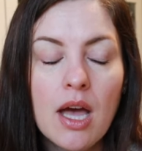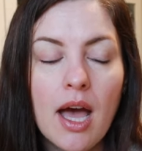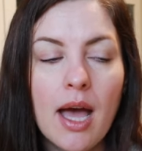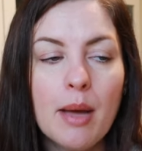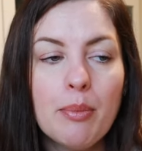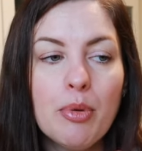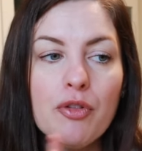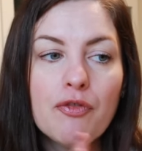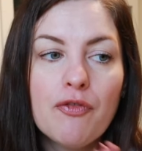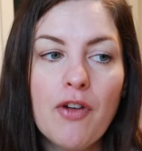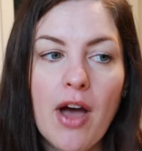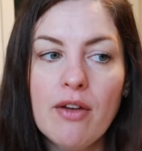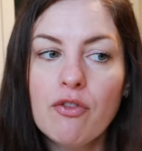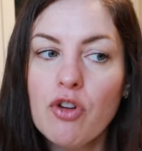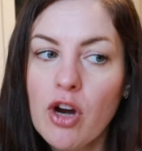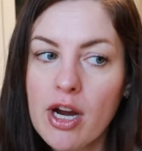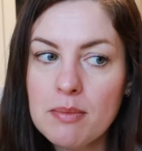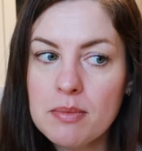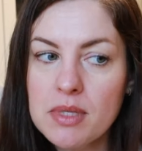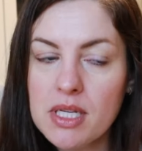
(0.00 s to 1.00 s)
I put five
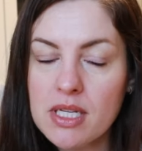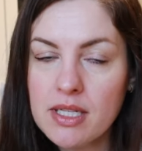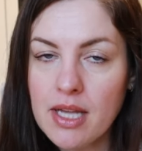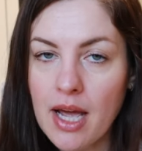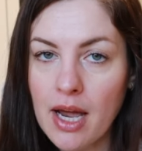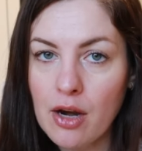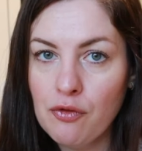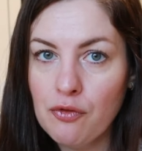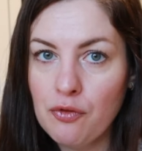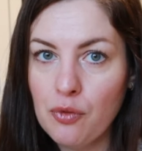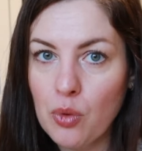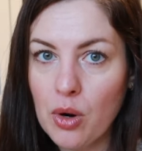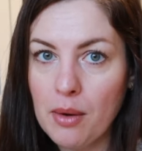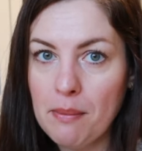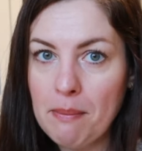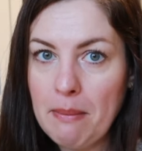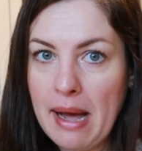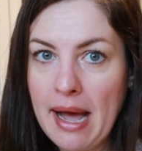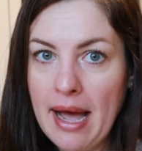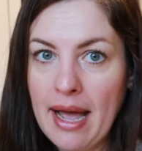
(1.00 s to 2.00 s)
grams aside for
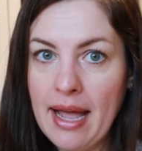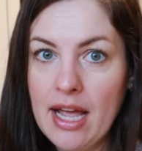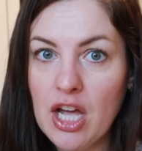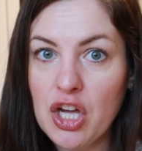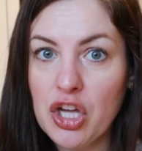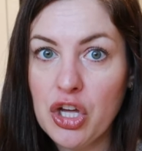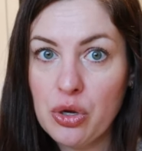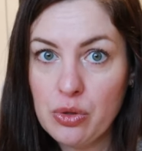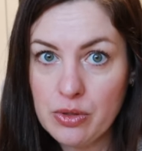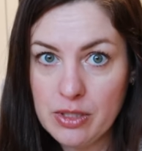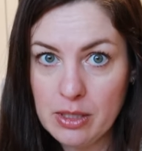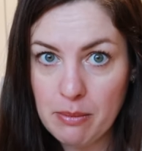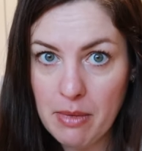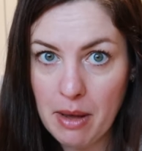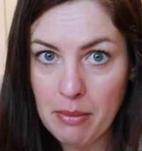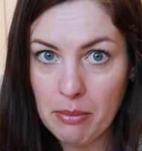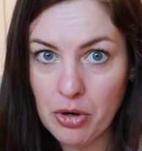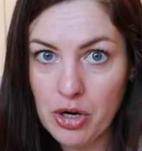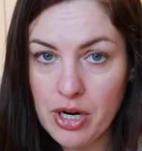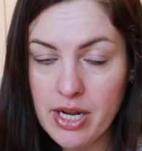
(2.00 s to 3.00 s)
my cozy
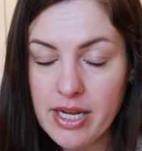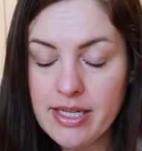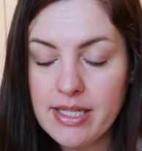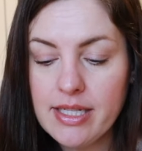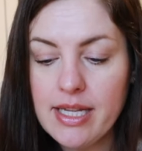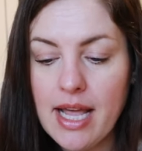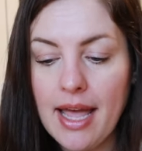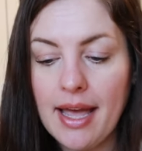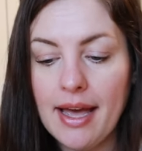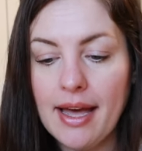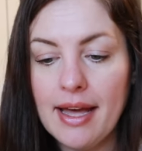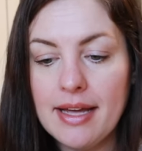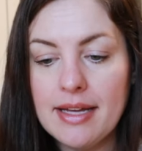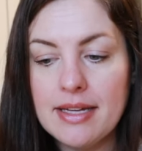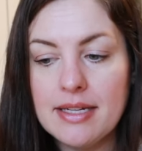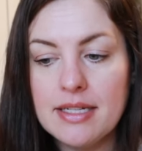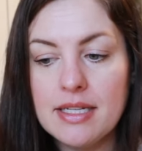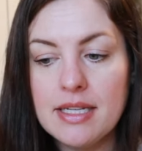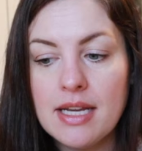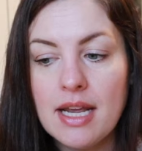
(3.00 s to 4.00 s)
memories,
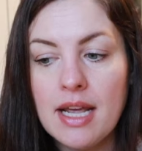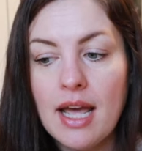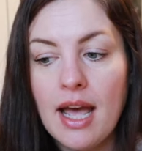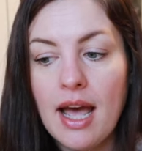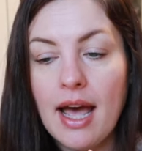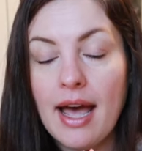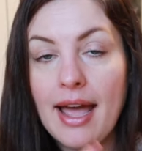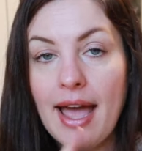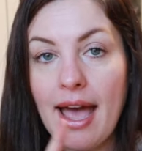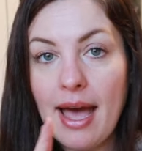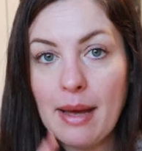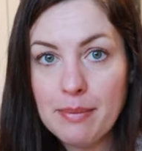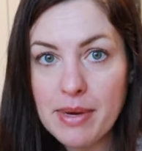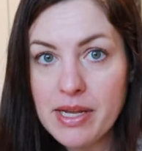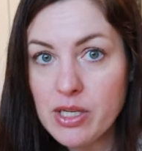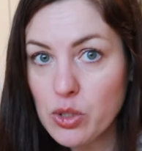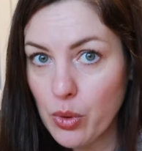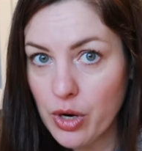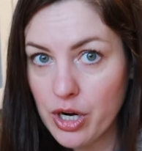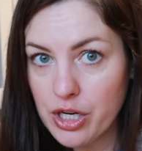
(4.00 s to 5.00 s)
and I add my
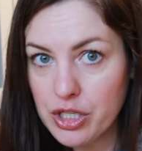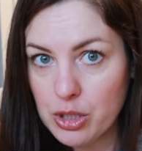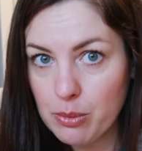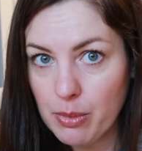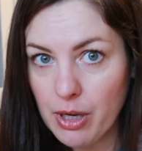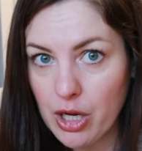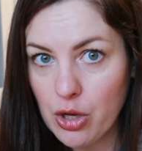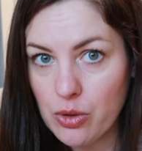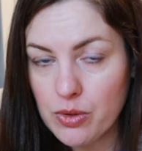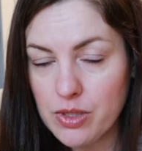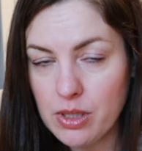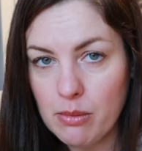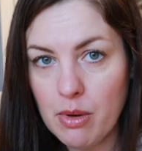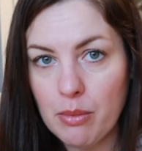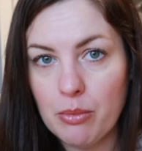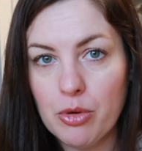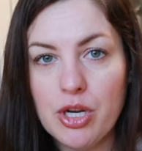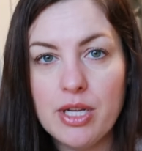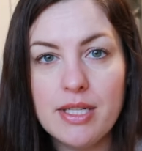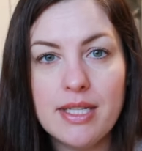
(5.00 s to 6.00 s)
square into my cozy
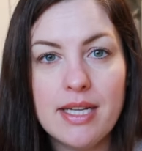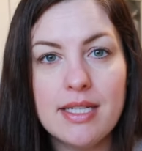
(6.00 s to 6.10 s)
memories.